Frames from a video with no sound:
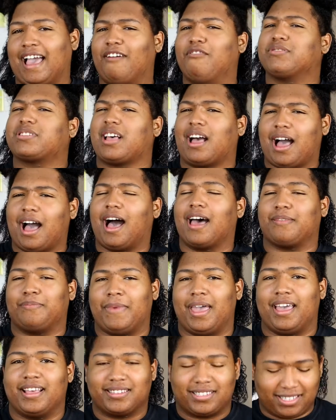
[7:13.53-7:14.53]
it was a hot
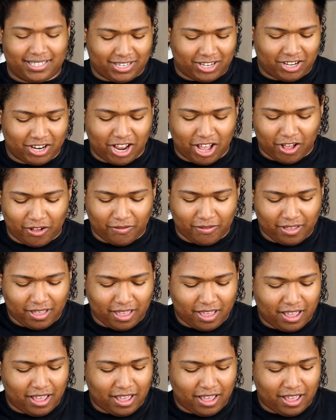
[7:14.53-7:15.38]
mess, you know.